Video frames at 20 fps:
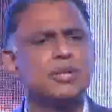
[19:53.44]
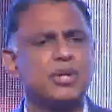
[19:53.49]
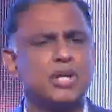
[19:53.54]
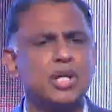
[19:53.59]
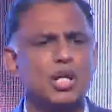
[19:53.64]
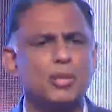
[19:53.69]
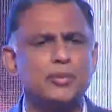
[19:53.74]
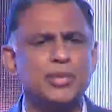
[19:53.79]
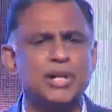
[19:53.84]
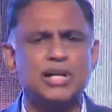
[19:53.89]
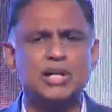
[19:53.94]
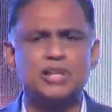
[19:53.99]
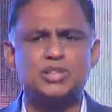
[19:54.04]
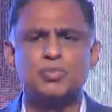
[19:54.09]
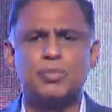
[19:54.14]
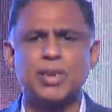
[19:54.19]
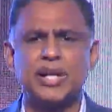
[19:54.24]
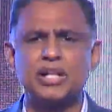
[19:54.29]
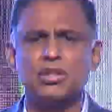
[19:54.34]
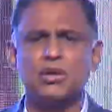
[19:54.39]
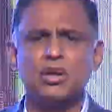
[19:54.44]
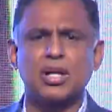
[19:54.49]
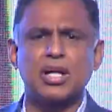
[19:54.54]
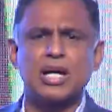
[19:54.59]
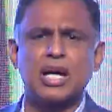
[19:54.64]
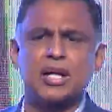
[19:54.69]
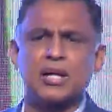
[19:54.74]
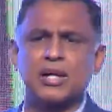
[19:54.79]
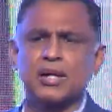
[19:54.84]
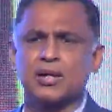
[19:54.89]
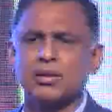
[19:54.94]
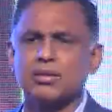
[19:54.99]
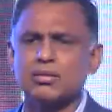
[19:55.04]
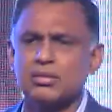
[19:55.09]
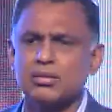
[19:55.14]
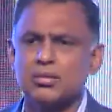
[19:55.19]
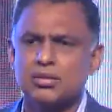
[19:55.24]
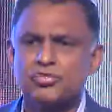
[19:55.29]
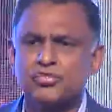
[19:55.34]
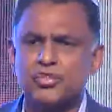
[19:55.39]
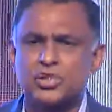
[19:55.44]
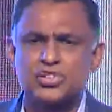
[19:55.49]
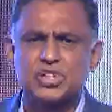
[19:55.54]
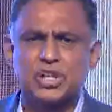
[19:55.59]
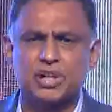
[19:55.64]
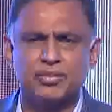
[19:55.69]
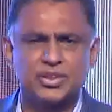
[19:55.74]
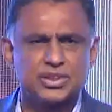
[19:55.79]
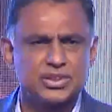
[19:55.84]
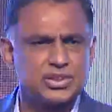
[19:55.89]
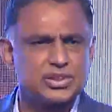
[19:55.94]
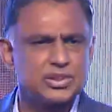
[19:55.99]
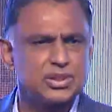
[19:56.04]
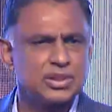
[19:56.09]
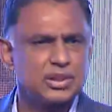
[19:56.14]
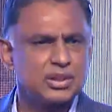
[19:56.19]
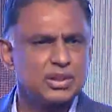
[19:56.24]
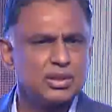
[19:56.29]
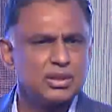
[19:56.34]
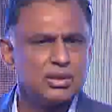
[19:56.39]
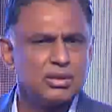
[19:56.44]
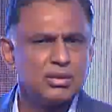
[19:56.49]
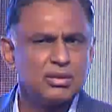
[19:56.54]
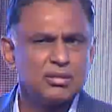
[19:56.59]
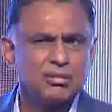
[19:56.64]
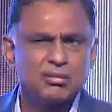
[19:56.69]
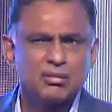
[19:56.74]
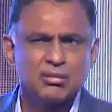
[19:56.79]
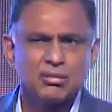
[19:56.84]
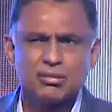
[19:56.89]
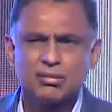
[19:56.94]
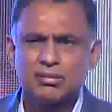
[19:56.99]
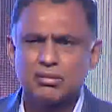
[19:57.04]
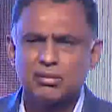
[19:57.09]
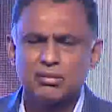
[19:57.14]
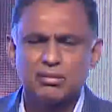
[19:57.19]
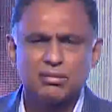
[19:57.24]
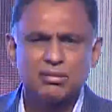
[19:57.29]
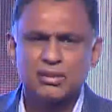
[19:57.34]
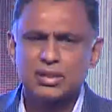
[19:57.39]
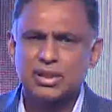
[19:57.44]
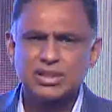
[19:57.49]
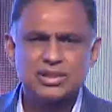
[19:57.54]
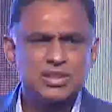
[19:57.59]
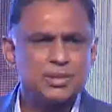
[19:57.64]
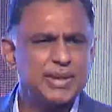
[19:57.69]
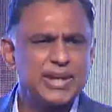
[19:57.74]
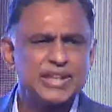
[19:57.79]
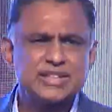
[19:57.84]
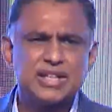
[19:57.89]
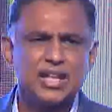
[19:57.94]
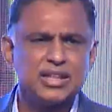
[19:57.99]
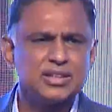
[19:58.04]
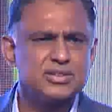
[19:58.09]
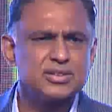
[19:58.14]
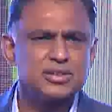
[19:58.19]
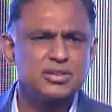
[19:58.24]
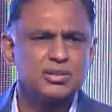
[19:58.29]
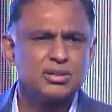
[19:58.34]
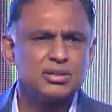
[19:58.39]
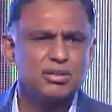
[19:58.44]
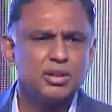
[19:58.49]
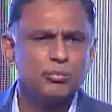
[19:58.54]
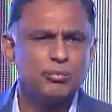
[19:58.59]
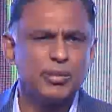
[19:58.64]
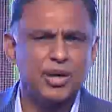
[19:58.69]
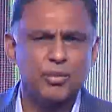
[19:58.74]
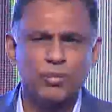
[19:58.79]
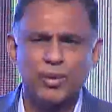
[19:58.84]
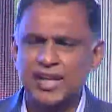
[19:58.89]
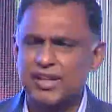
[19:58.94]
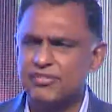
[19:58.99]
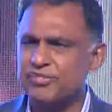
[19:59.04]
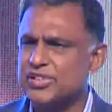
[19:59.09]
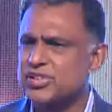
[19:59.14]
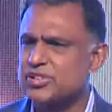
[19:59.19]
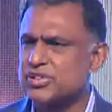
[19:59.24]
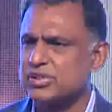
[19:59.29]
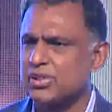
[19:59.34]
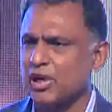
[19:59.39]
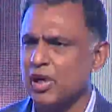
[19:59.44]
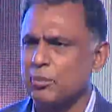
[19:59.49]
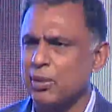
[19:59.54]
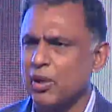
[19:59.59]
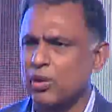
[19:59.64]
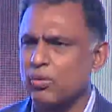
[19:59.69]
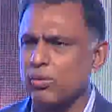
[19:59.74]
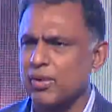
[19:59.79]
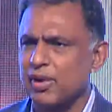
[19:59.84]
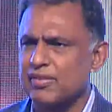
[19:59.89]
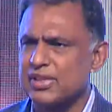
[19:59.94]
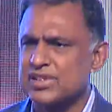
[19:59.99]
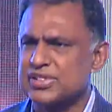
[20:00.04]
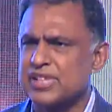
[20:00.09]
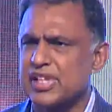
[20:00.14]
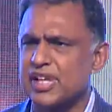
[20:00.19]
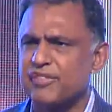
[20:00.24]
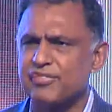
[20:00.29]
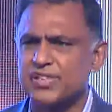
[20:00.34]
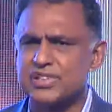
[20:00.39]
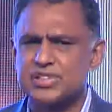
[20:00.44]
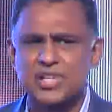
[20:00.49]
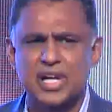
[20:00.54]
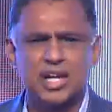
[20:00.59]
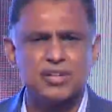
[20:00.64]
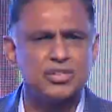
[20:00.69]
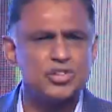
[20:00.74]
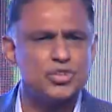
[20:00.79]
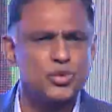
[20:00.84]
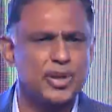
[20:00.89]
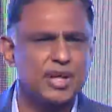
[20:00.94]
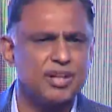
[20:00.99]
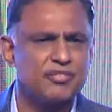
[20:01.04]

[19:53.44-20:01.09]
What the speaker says: kilometers, bring your car in for service. Doesn't make sense. My wife is about one of the safest drivers you can